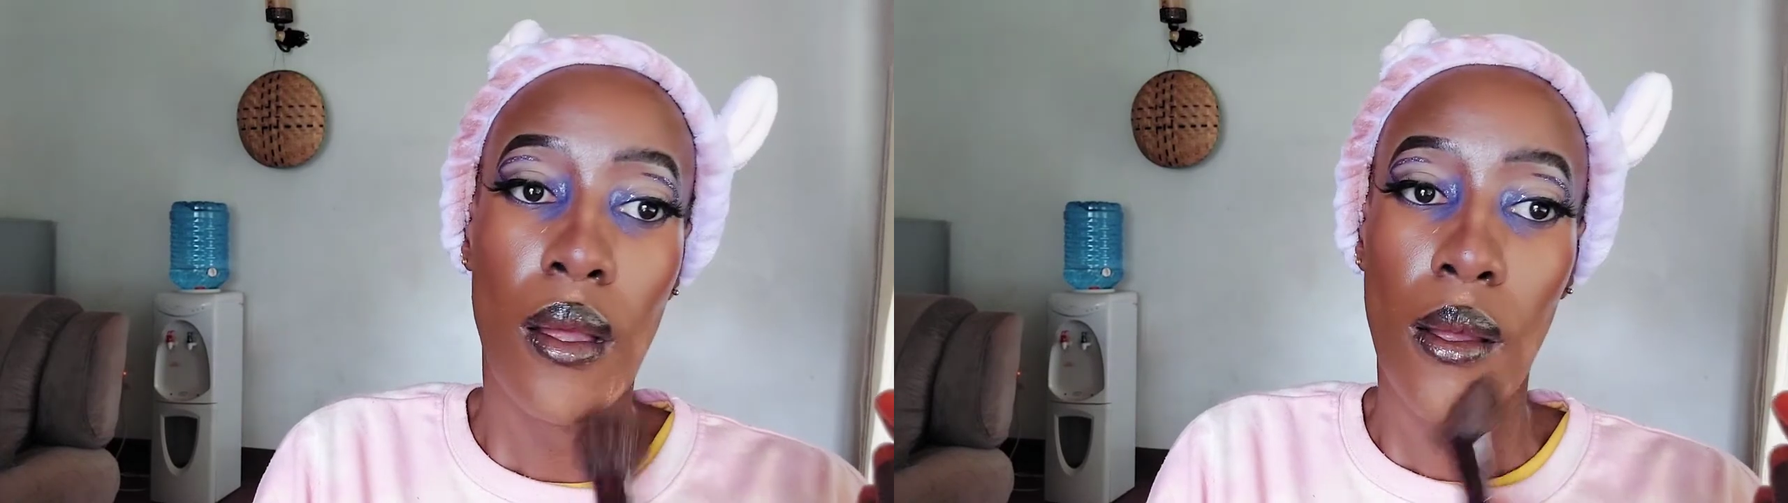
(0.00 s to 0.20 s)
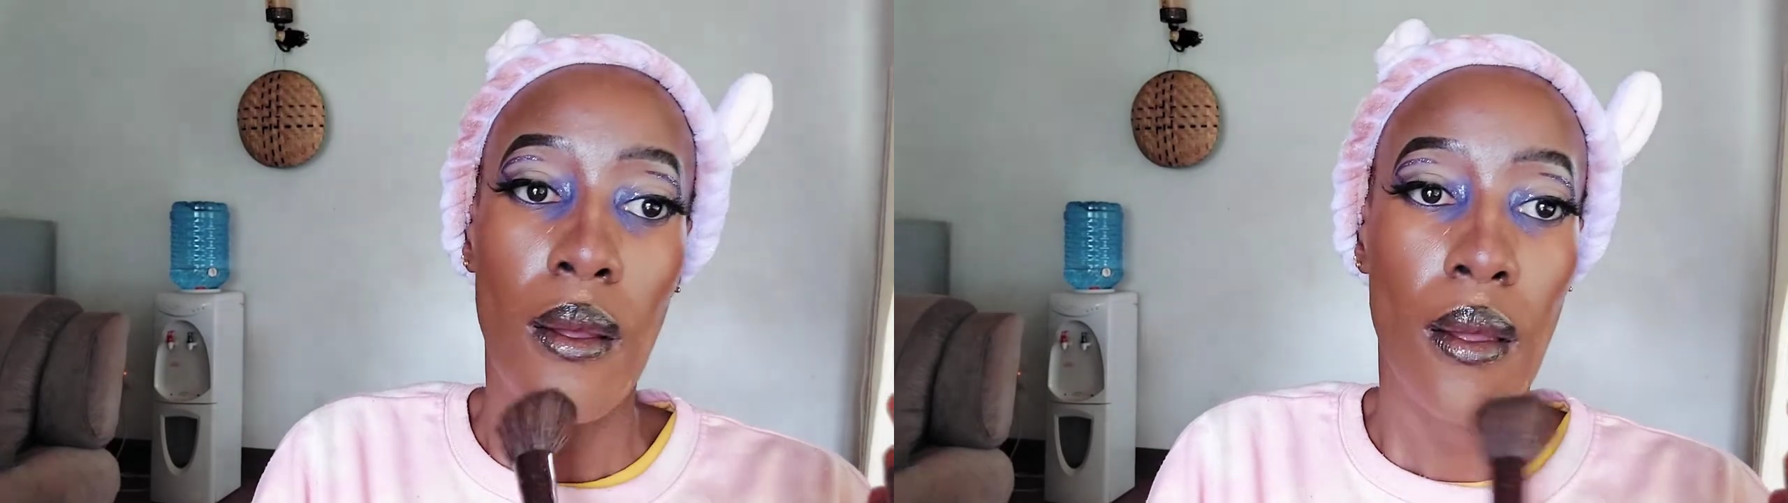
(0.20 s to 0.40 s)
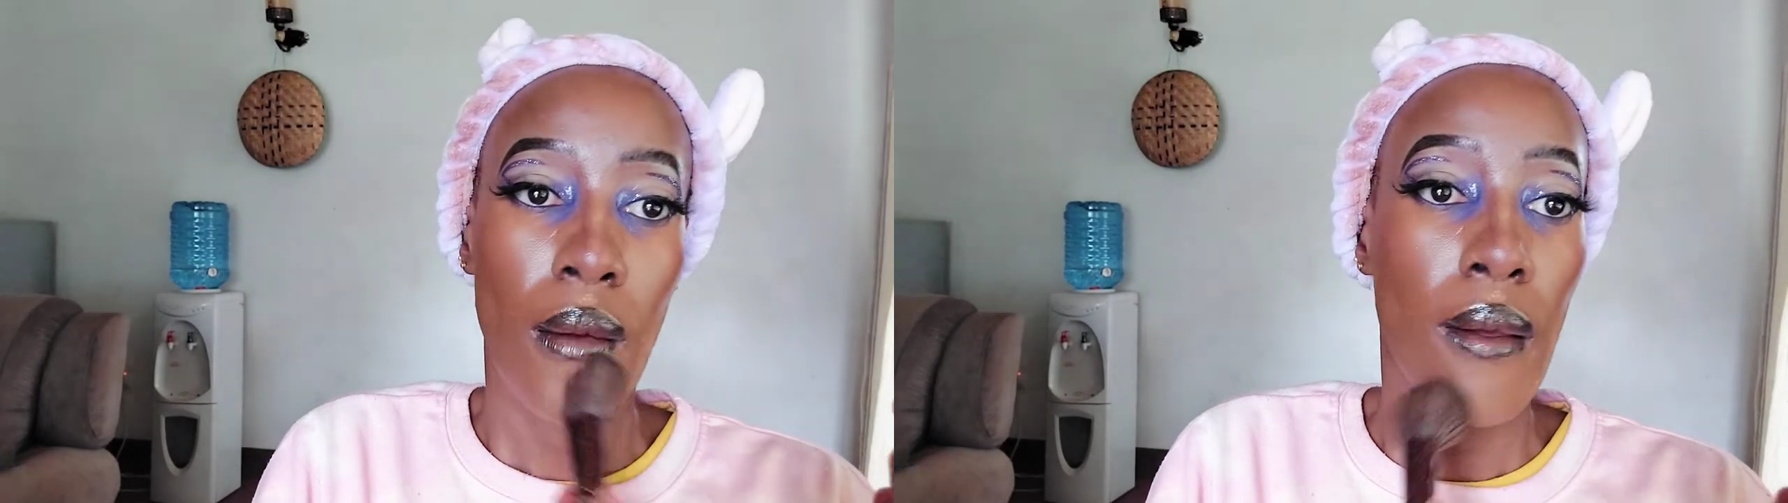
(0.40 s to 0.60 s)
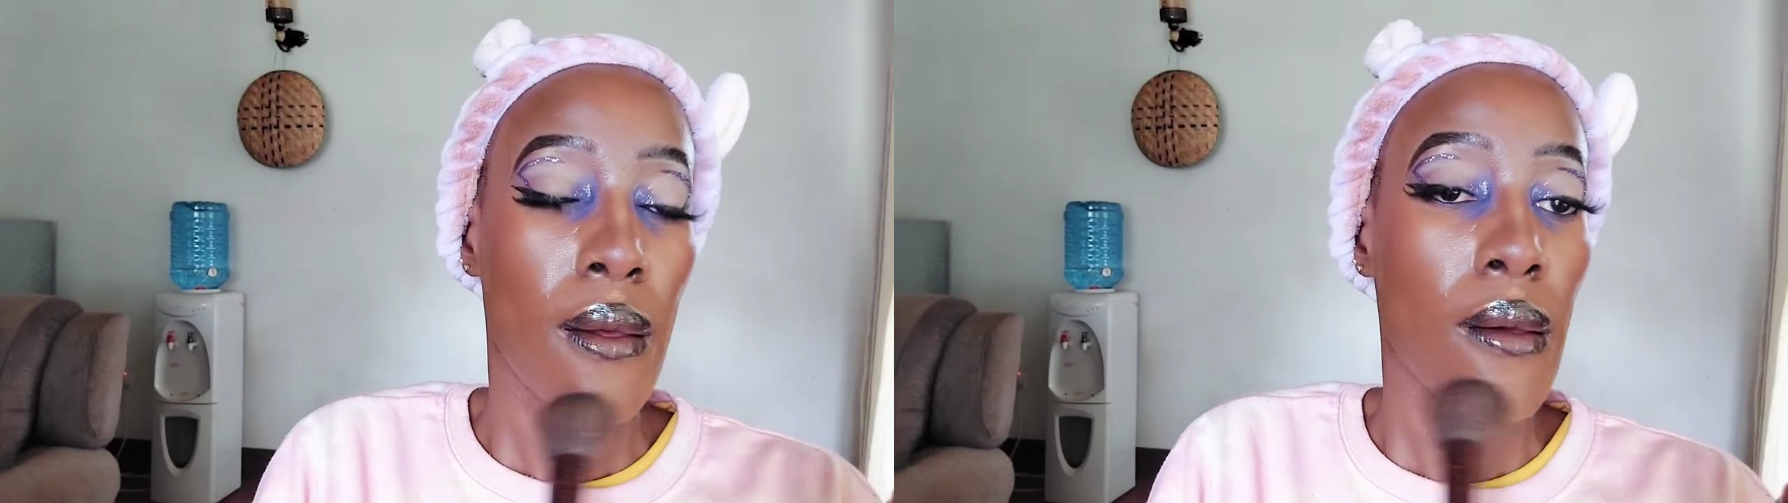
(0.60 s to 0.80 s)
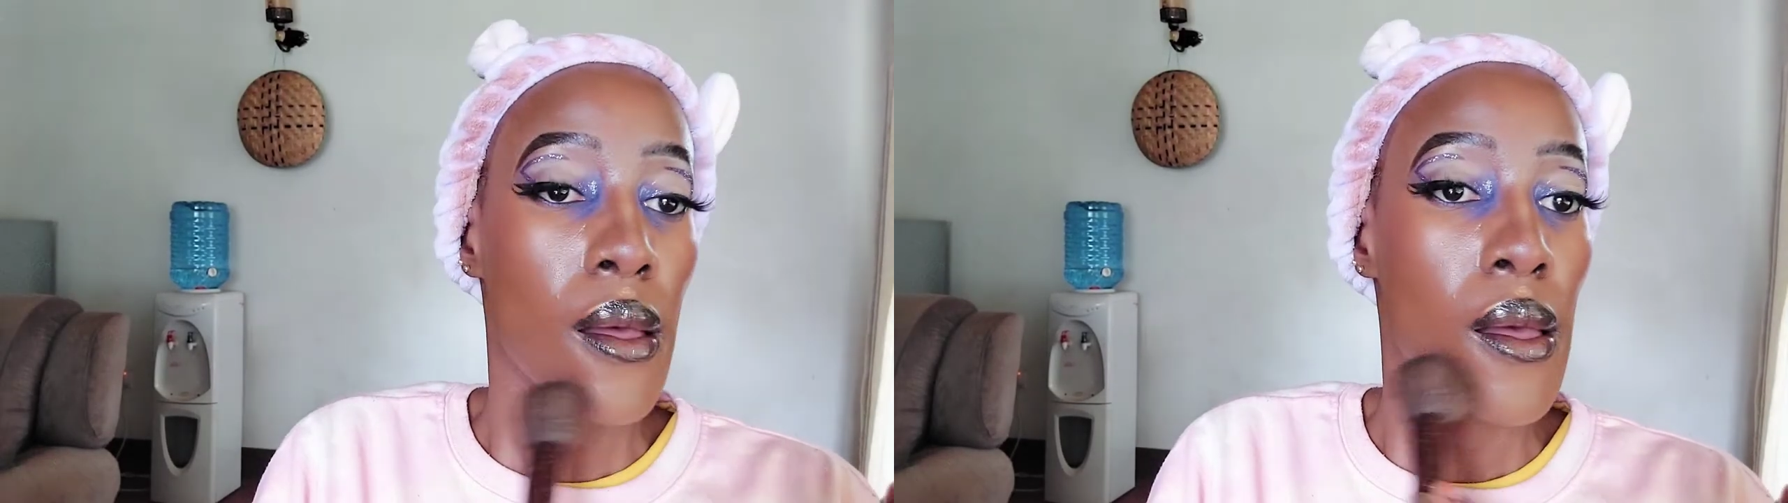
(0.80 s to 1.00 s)
need to buy
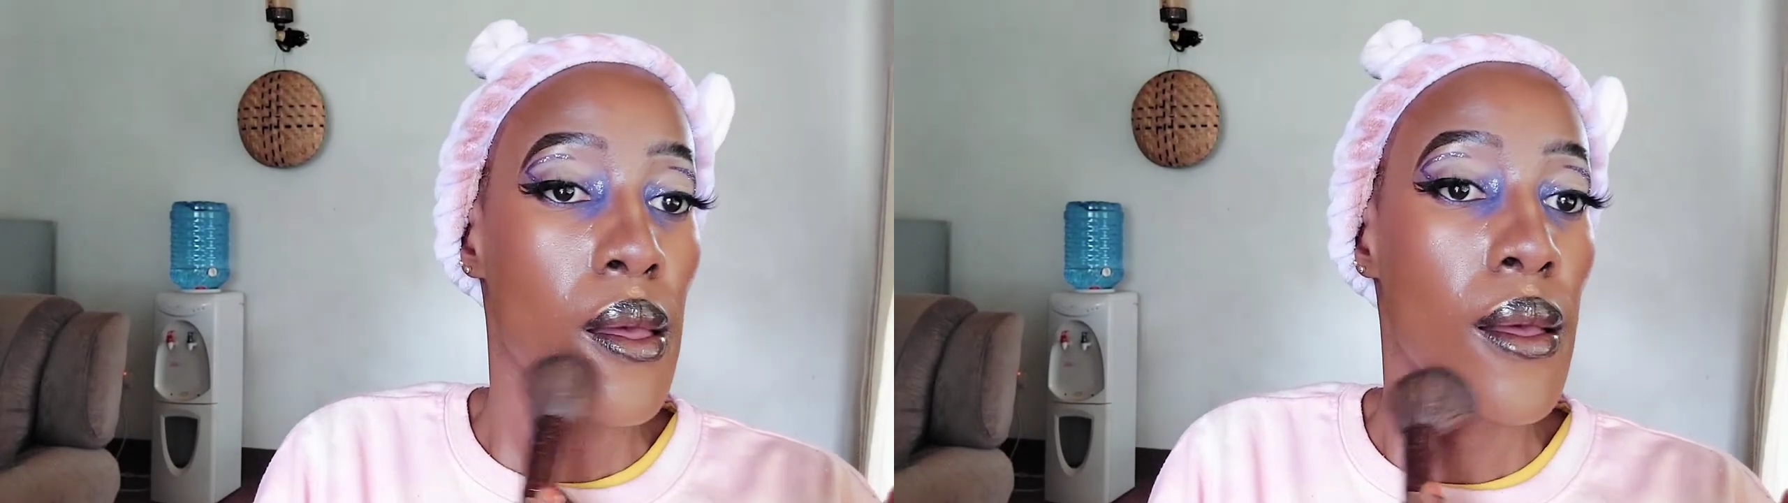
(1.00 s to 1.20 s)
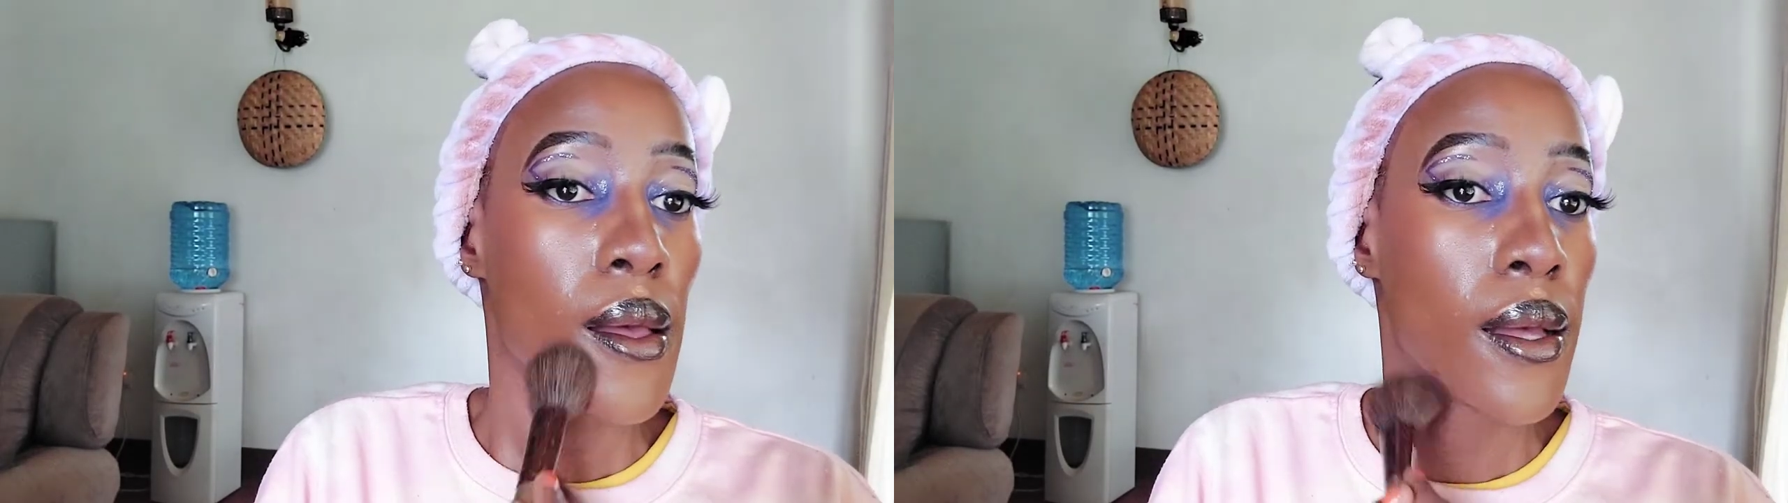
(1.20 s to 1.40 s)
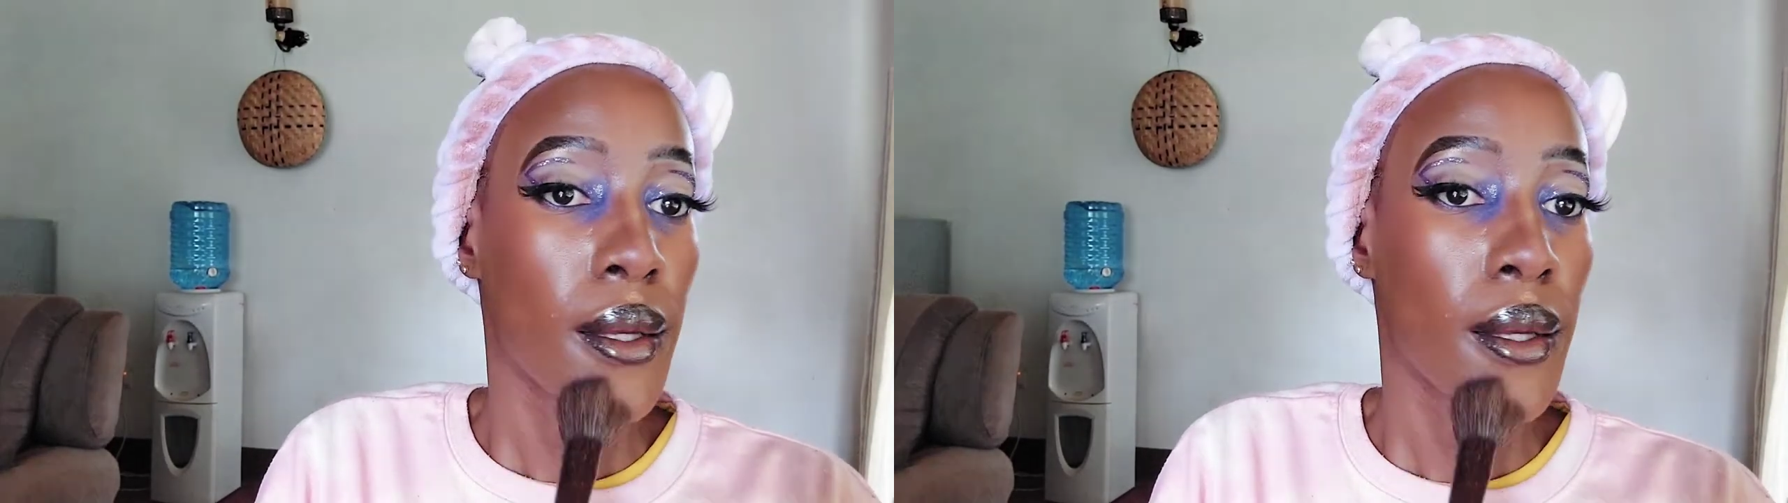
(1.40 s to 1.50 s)
more makeup.